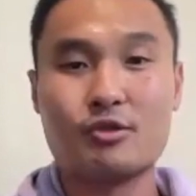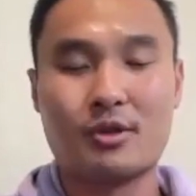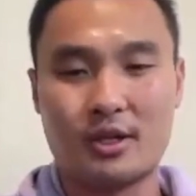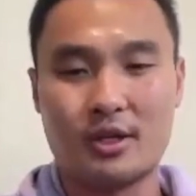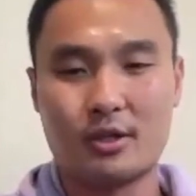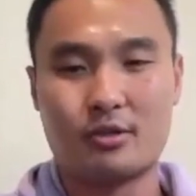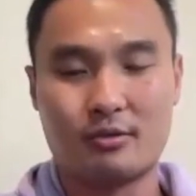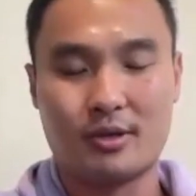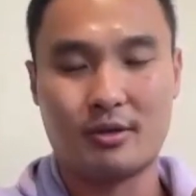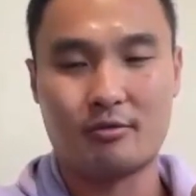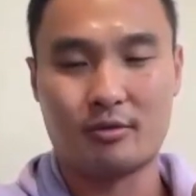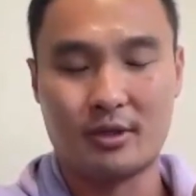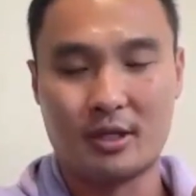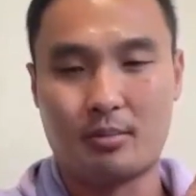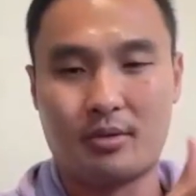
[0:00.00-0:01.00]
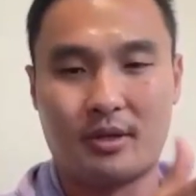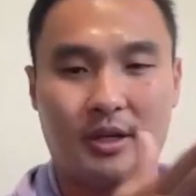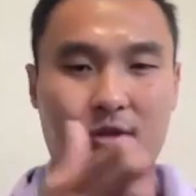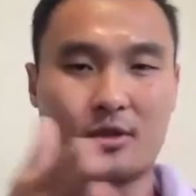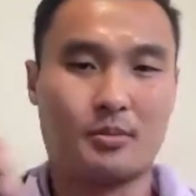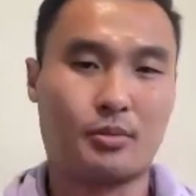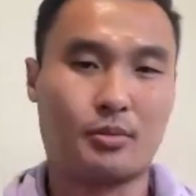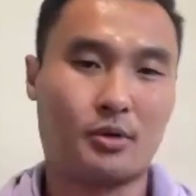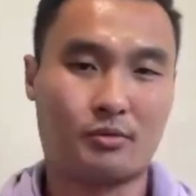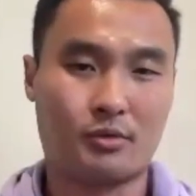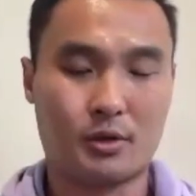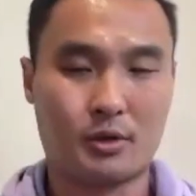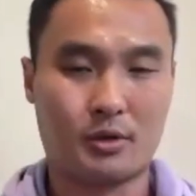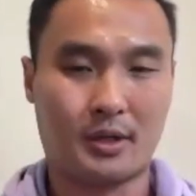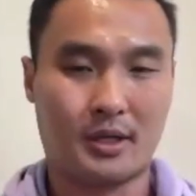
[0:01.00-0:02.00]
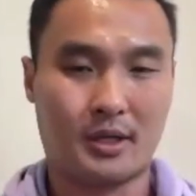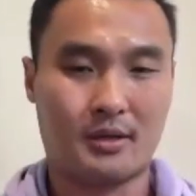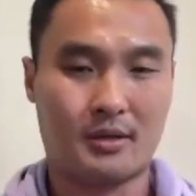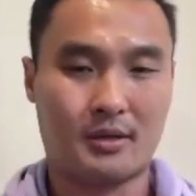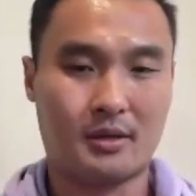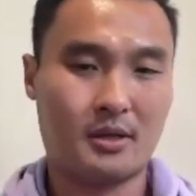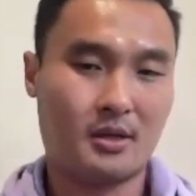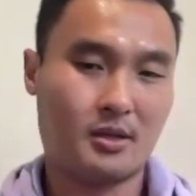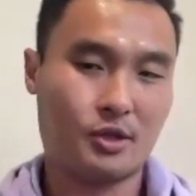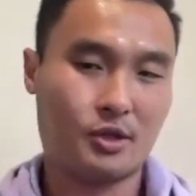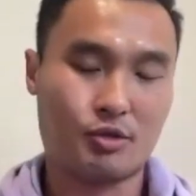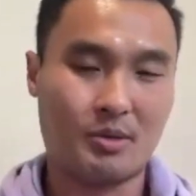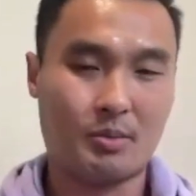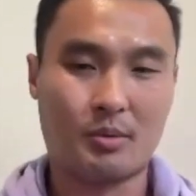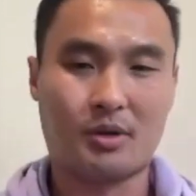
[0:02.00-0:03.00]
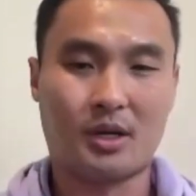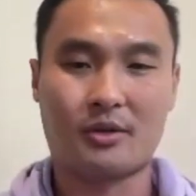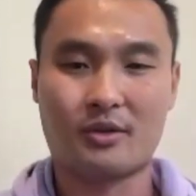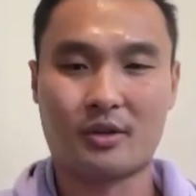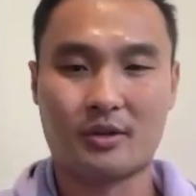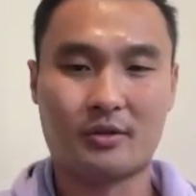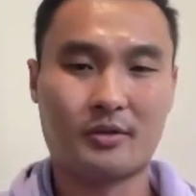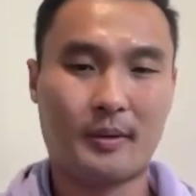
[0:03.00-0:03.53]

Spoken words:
history really plays an important role in the treatment process.